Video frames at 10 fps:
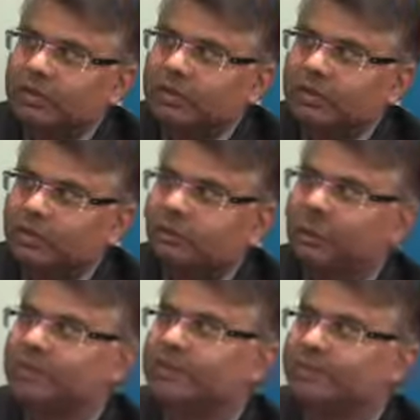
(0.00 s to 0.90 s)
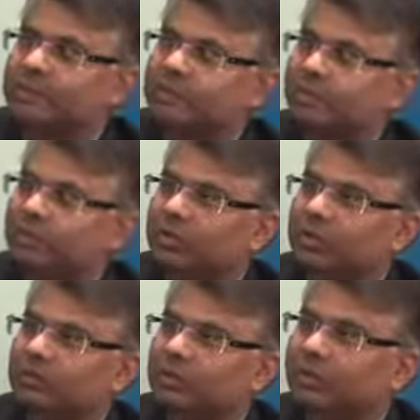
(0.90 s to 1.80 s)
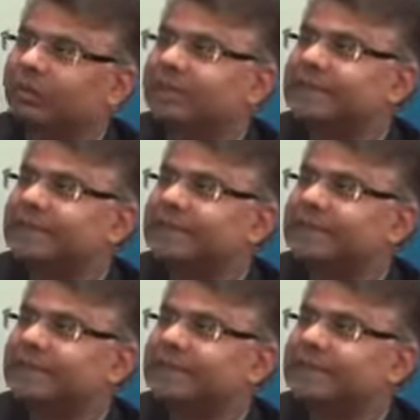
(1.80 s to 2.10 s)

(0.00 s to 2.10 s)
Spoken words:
Can you please tell us about the people with the